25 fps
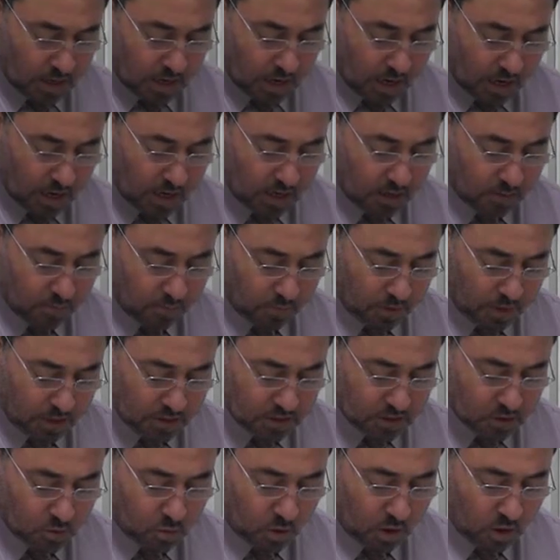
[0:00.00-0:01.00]
L
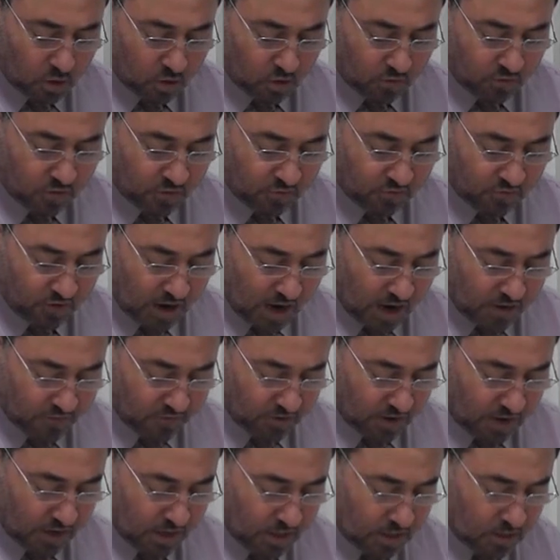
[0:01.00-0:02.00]
plus
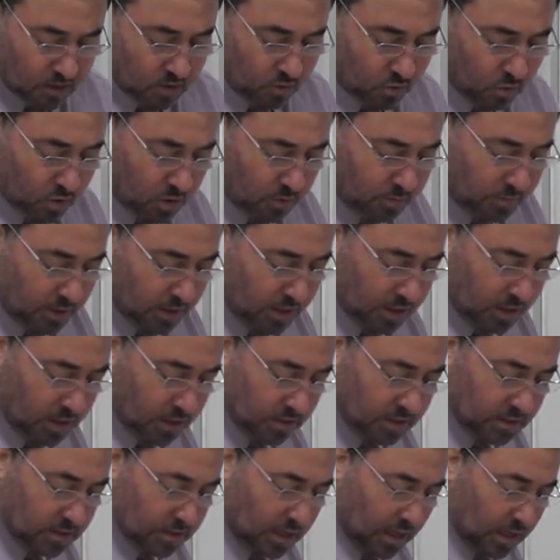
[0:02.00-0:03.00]
1/5L will be
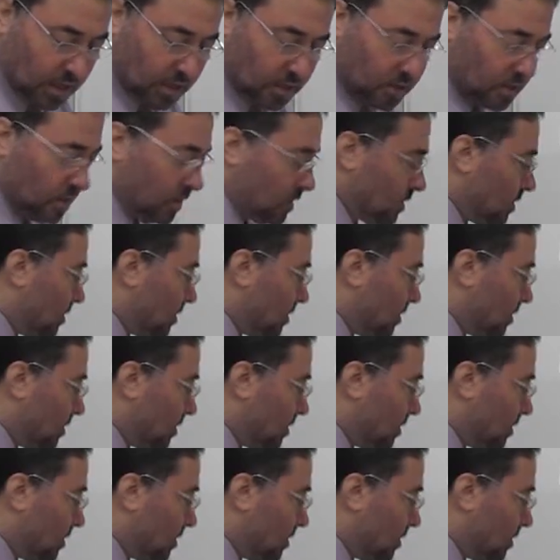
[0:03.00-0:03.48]
his salary